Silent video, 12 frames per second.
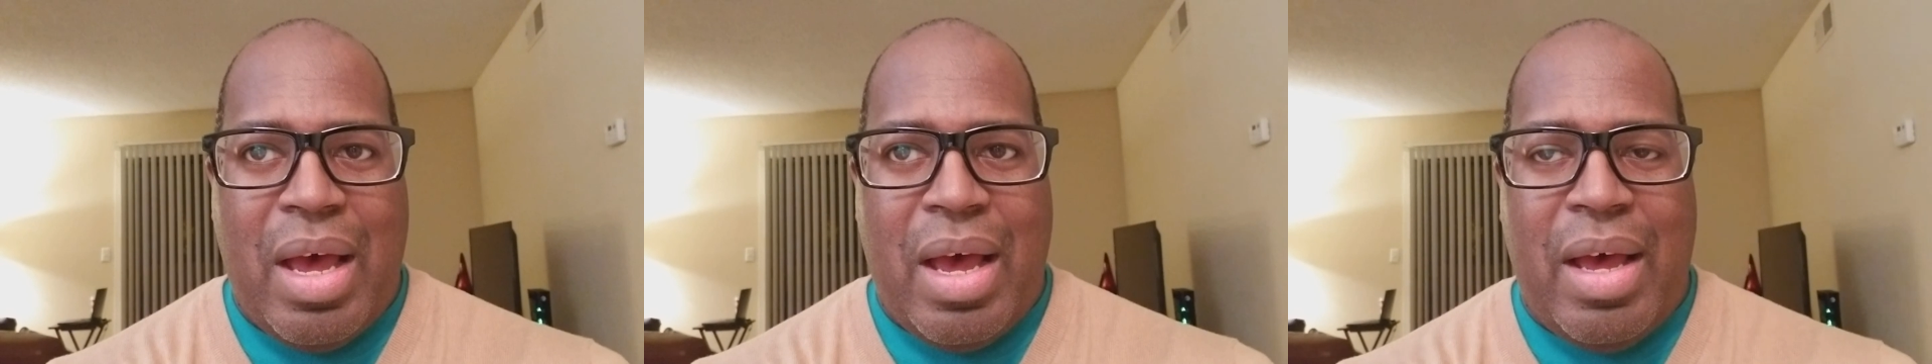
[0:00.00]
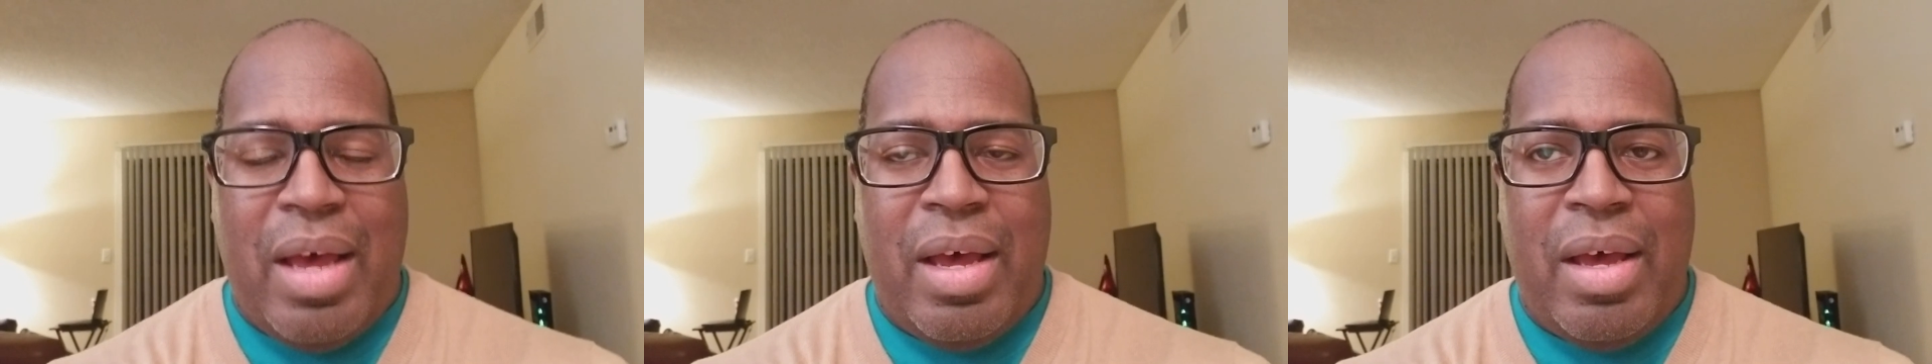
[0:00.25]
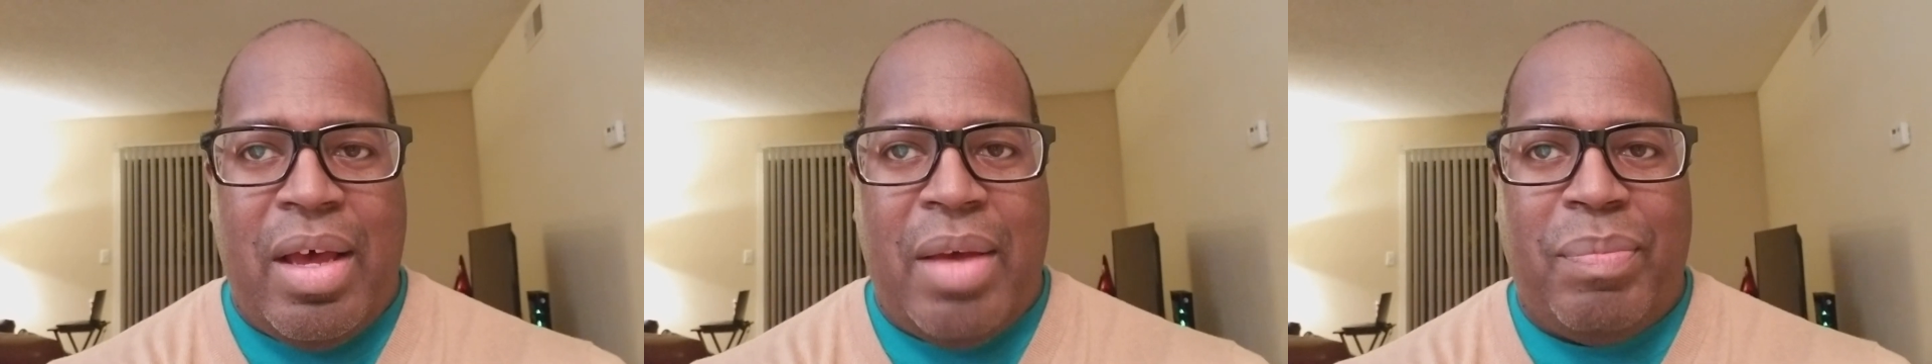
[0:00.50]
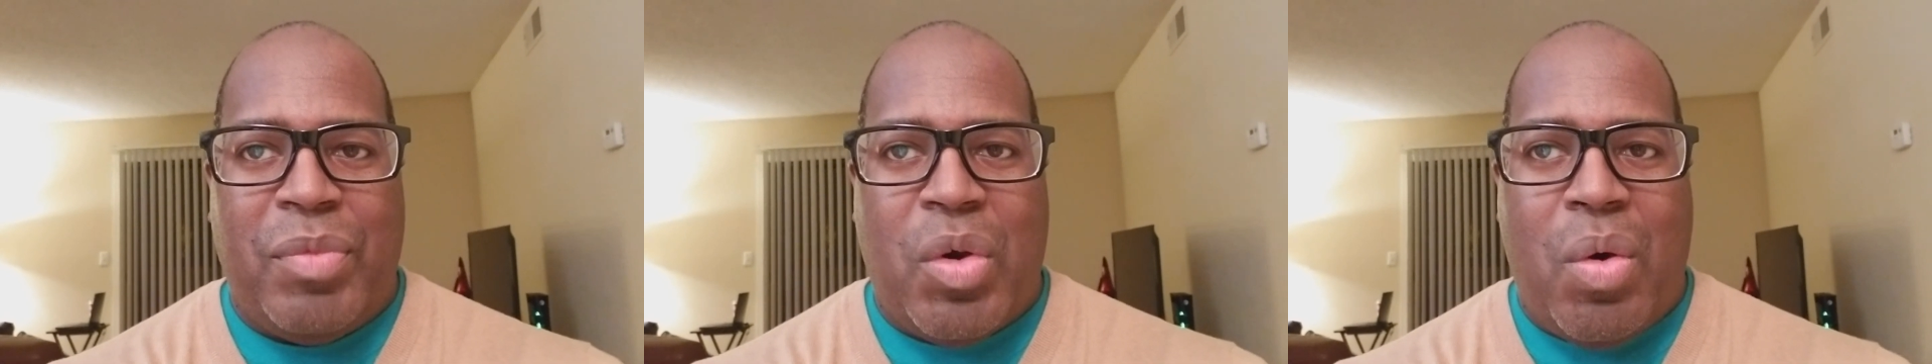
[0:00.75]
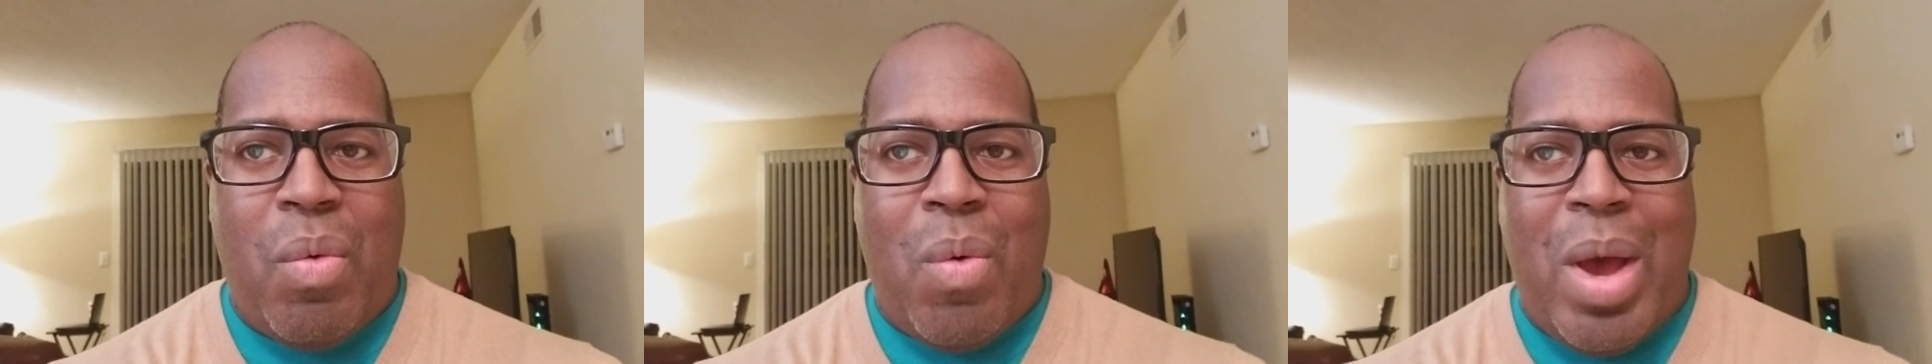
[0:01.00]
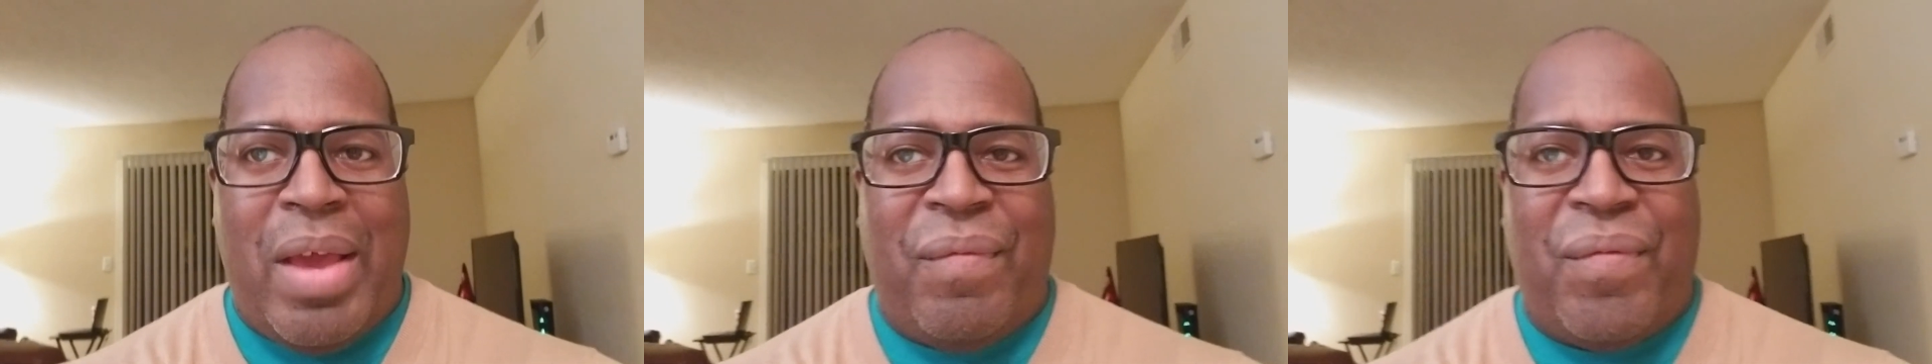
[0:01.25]

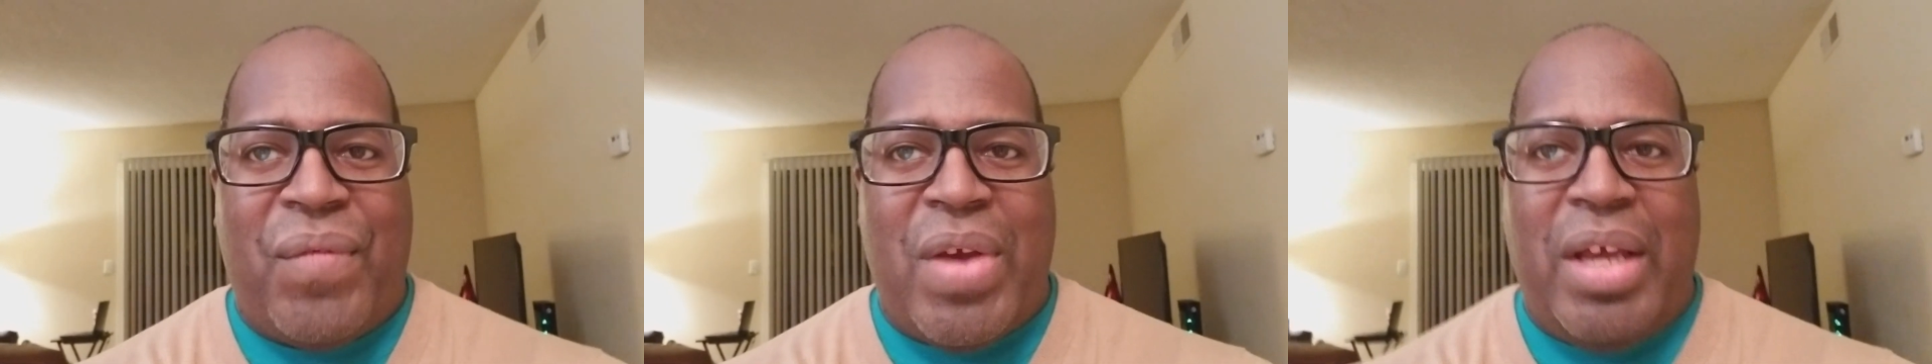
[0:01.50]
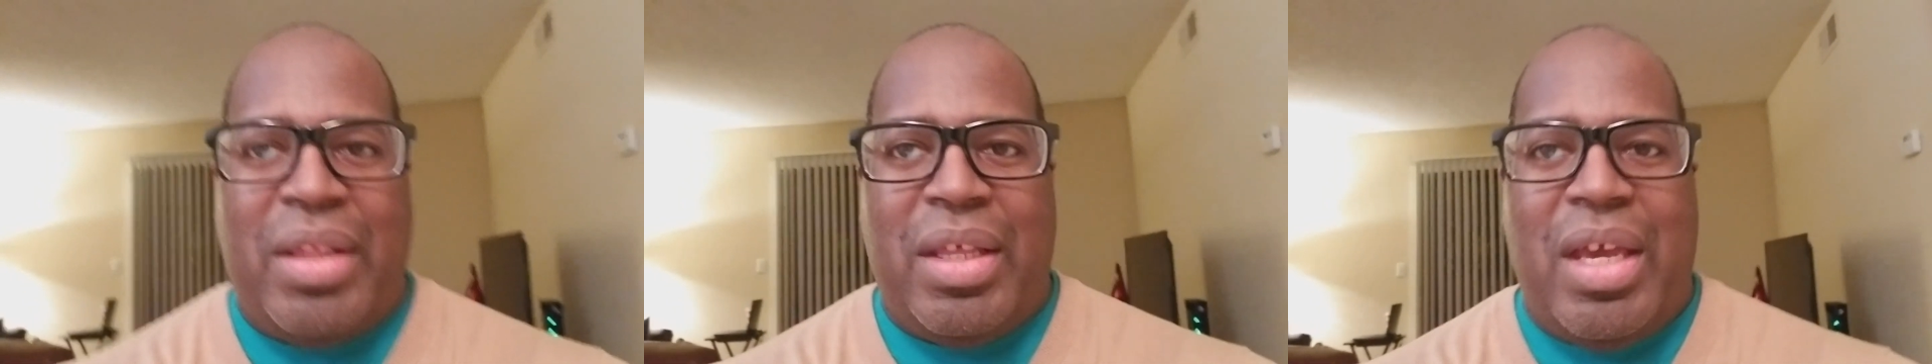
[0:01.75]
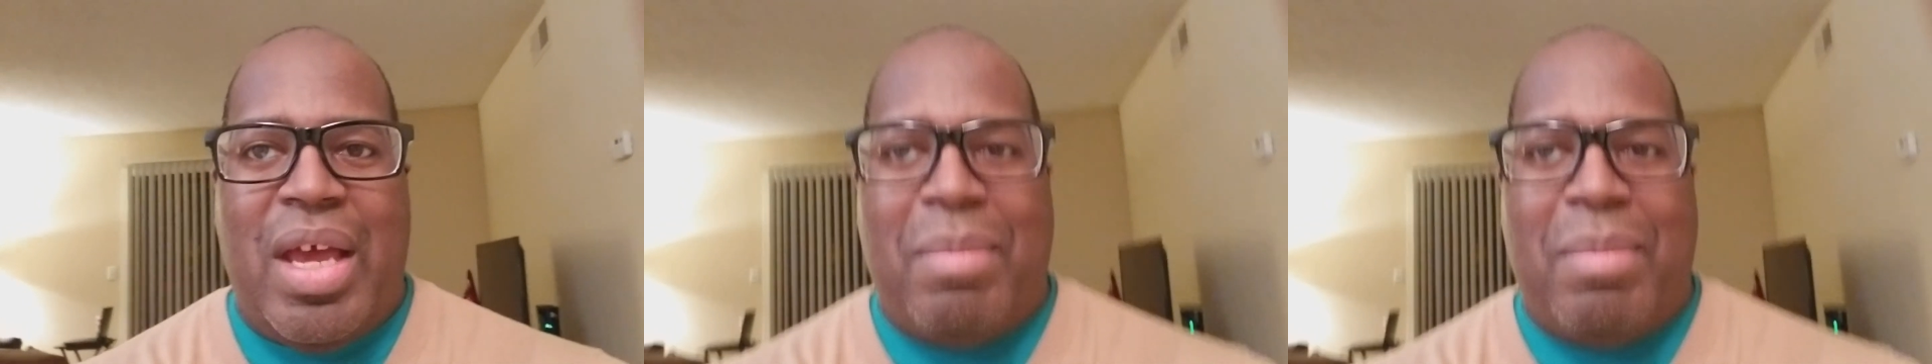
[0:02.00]
Quite frankly,